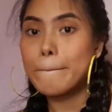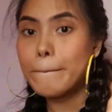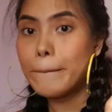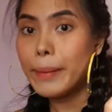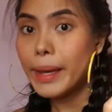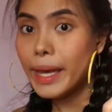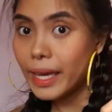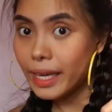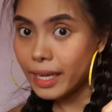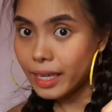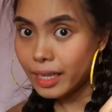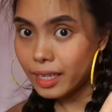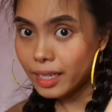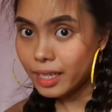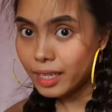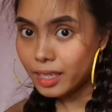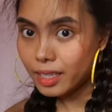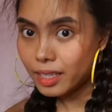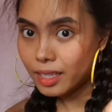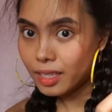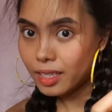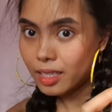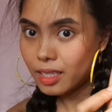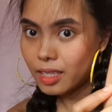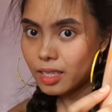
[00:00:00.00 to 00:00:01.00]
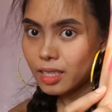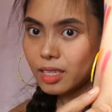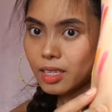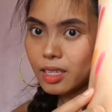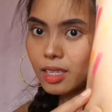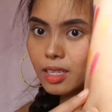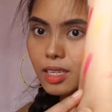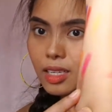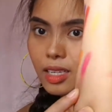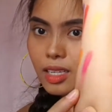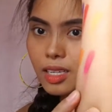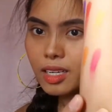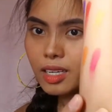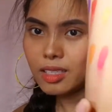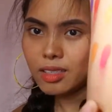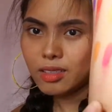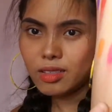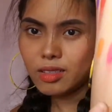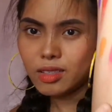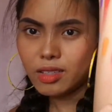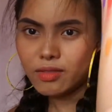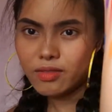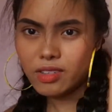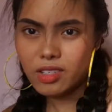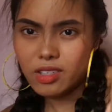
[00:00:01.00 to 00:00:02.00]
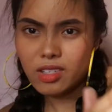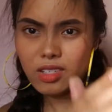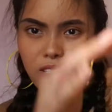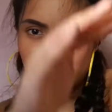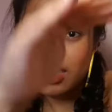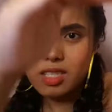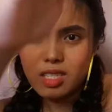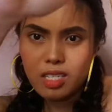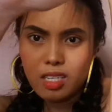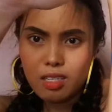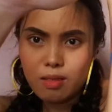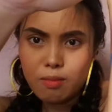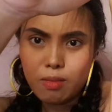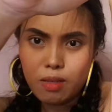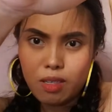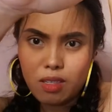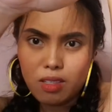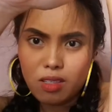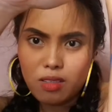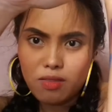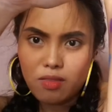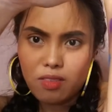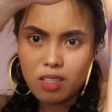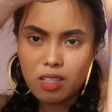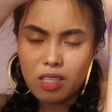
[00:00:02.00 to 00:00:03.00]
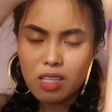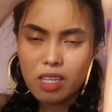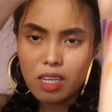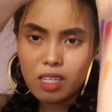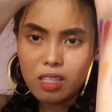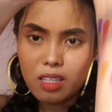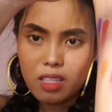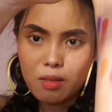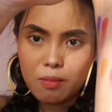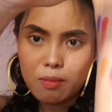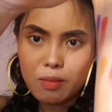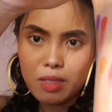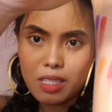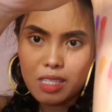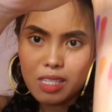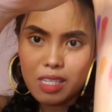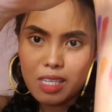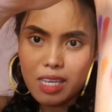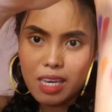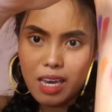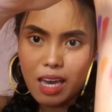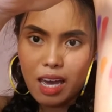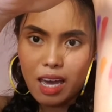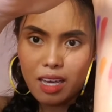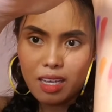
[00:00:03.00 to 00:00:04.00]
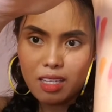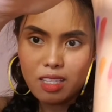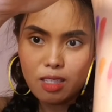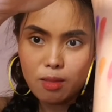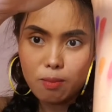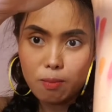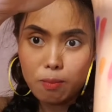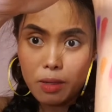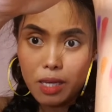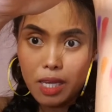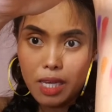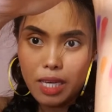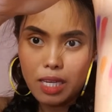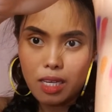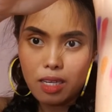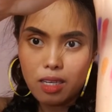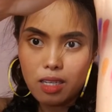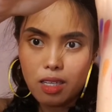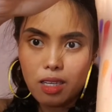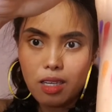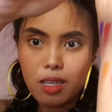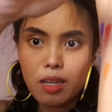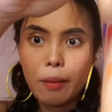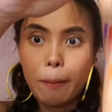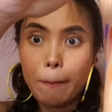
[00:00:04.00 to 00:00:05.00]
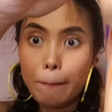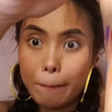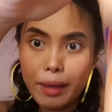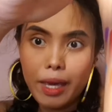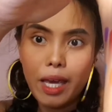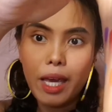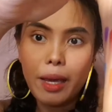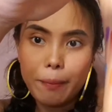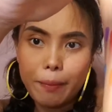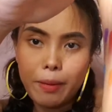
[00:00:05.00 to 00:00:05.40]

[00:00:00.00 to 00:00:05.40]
Pink. I don't know if you can see it because of the lighting, but yeah, it's pink. Pink,